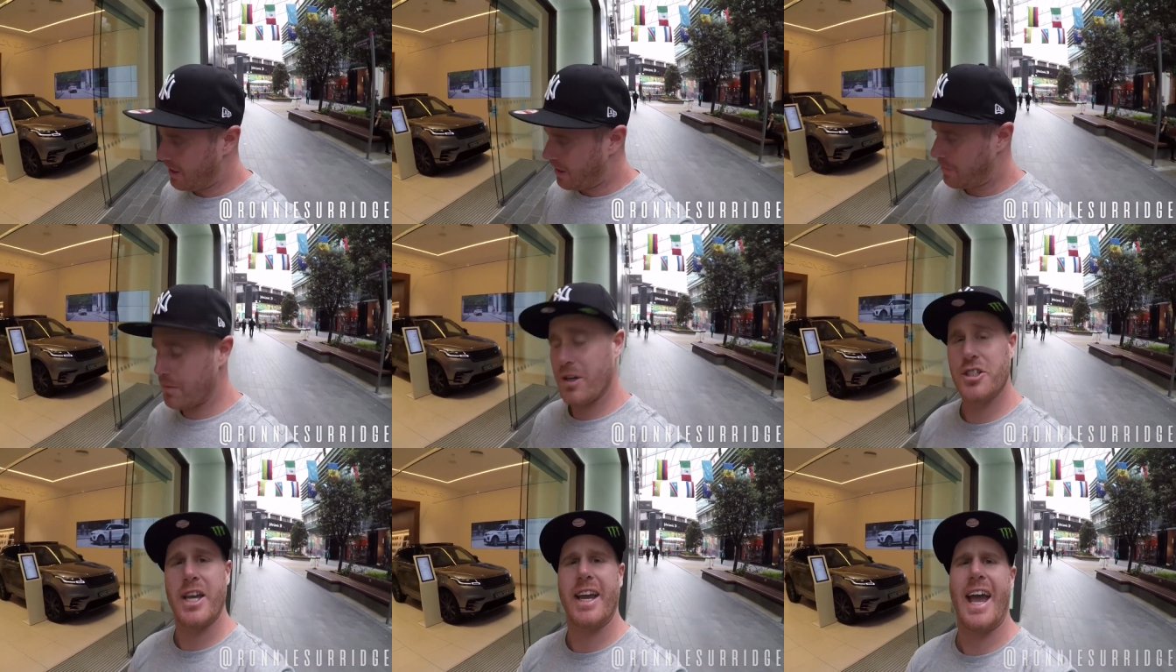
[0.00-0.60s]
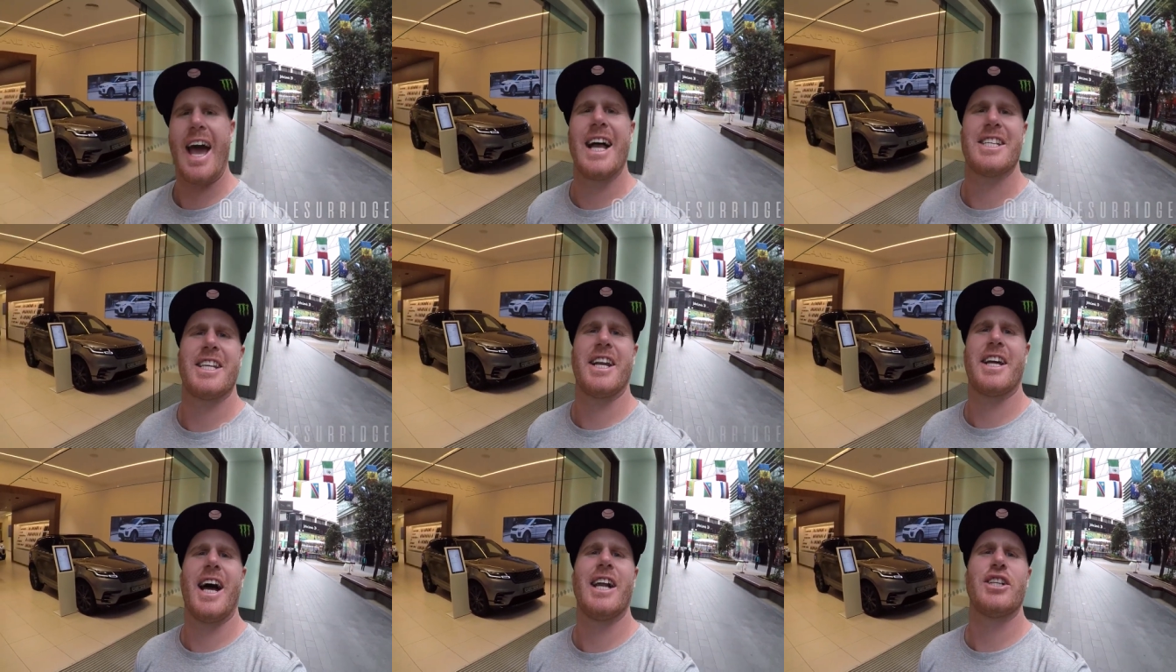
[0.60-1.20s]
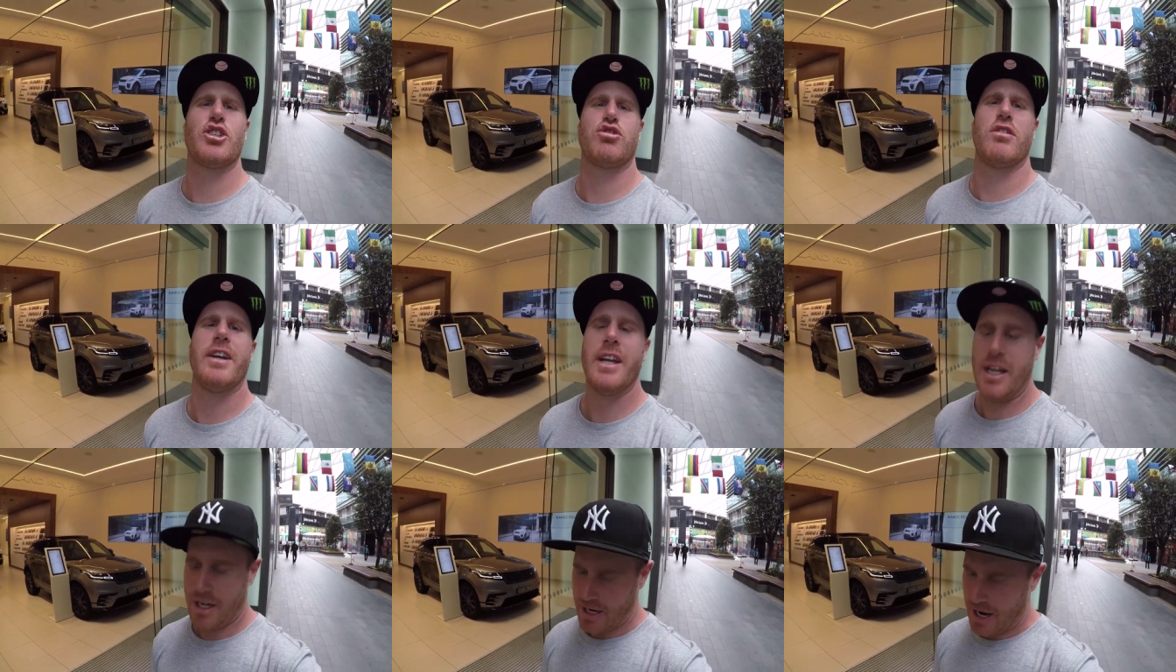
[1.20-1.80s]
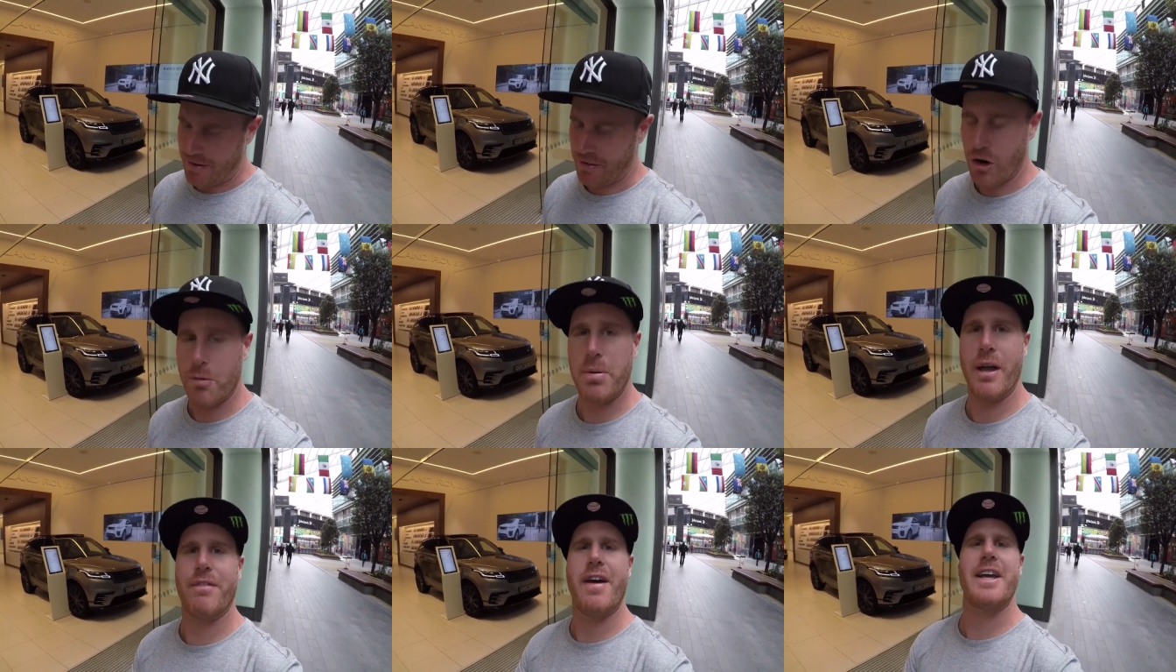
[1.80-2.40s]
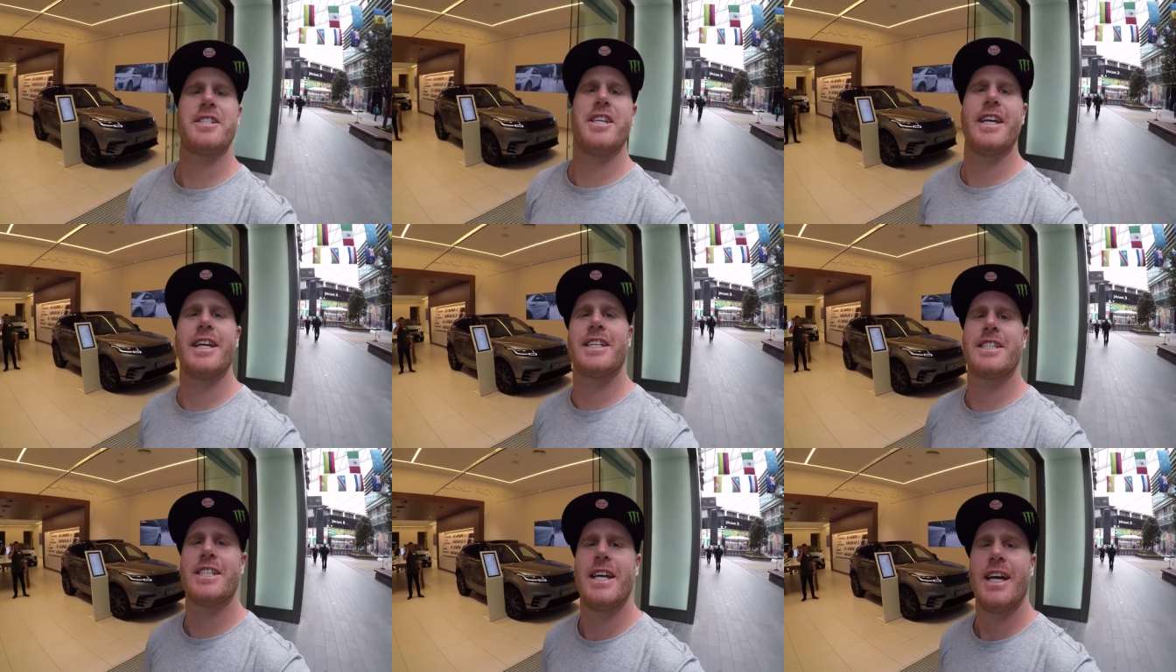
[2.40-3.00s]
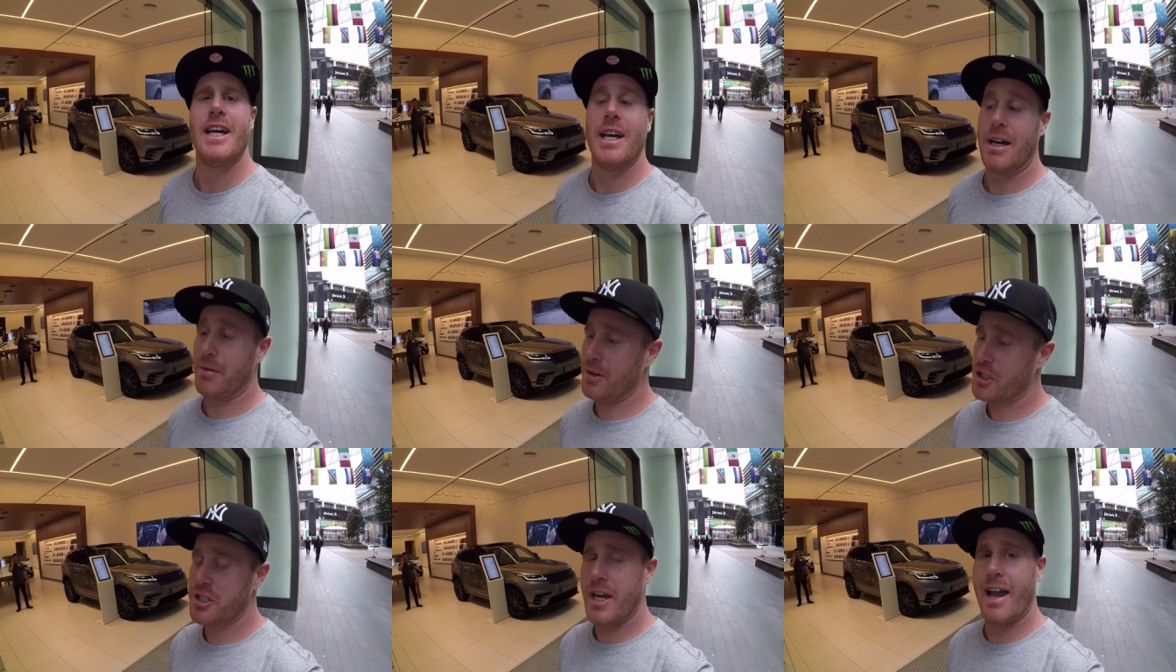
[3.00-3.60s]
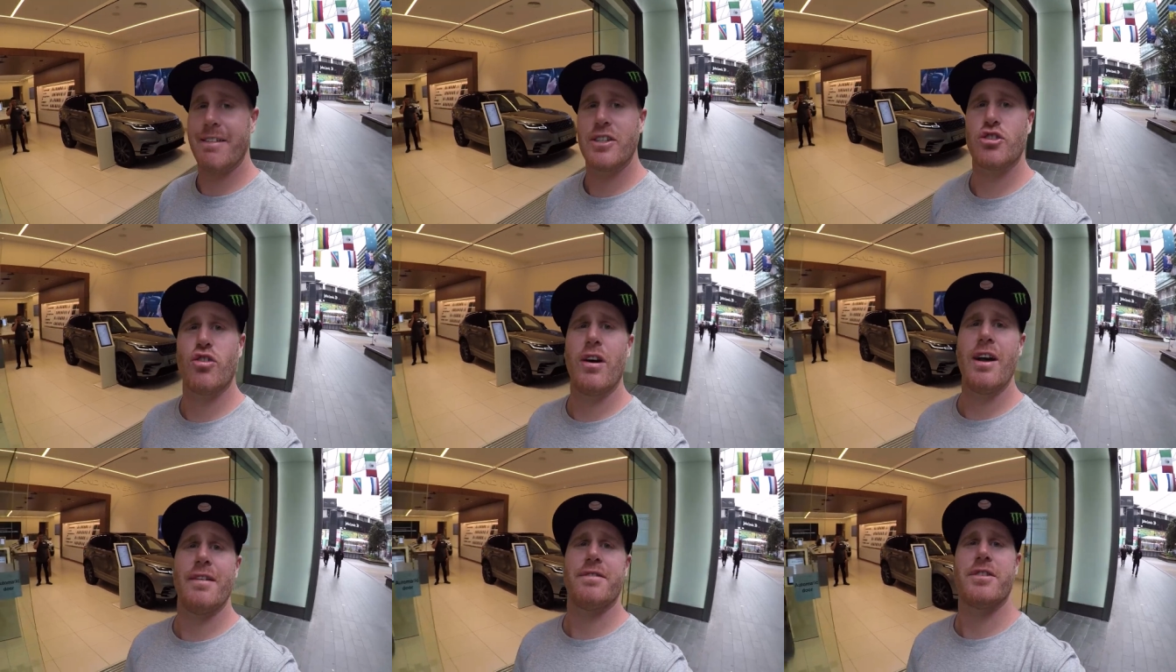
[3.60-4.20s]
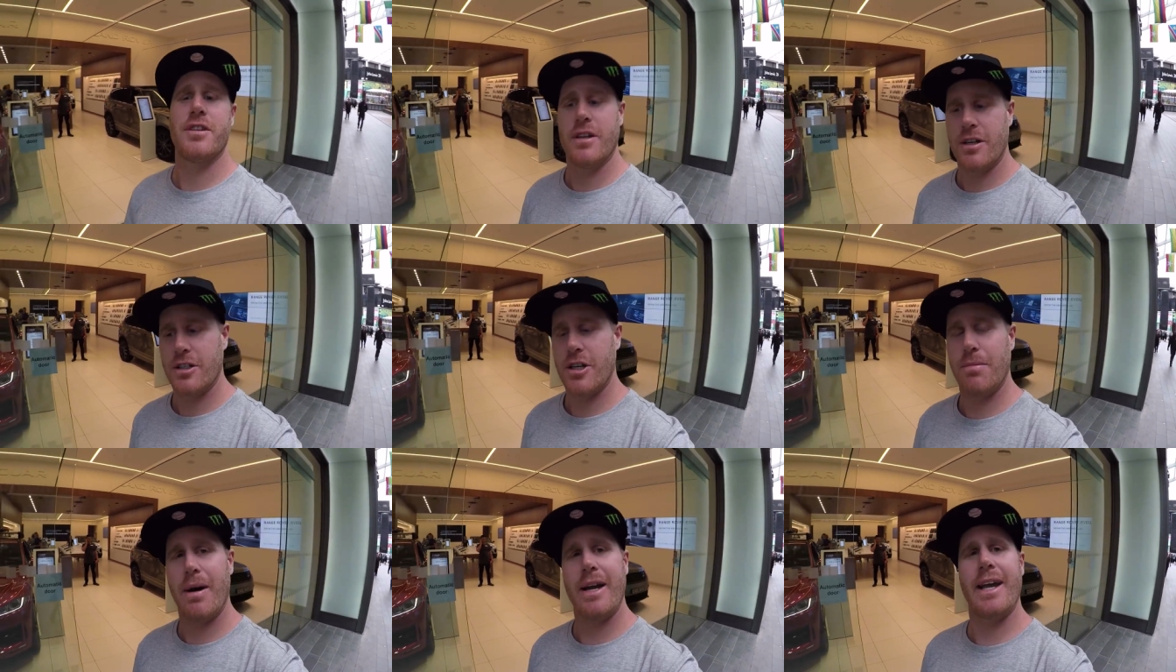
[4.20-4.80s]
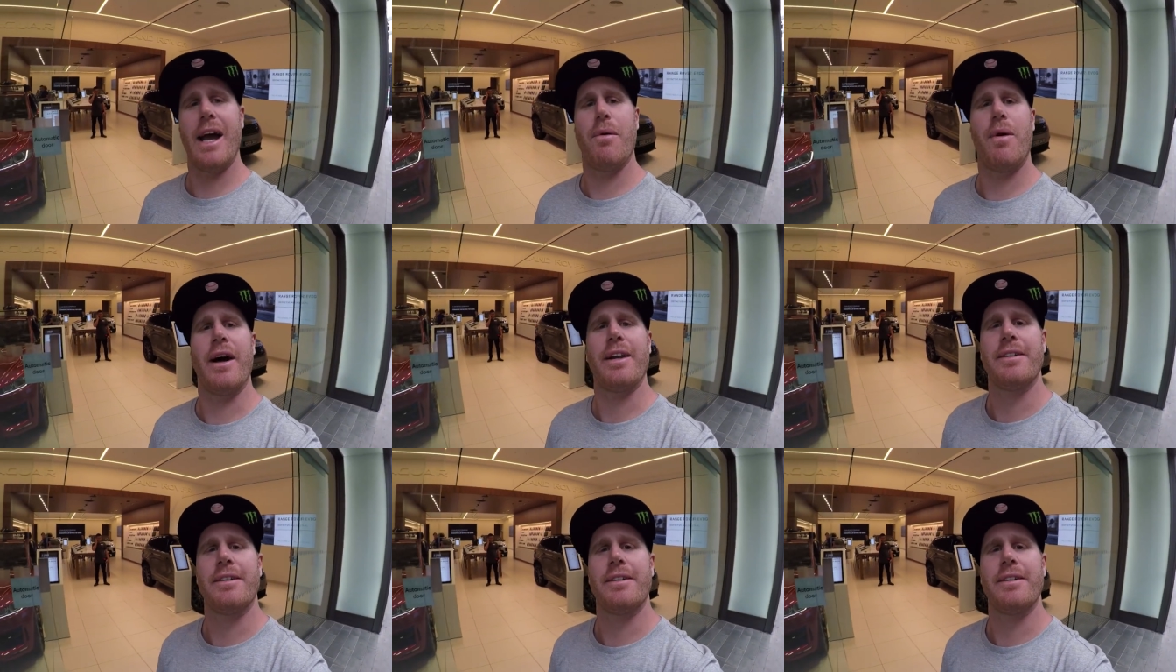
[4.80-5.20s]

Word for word: we're going to take it out to the country, have a little bit of Essex, and we're going to see how it drives, because I may get one.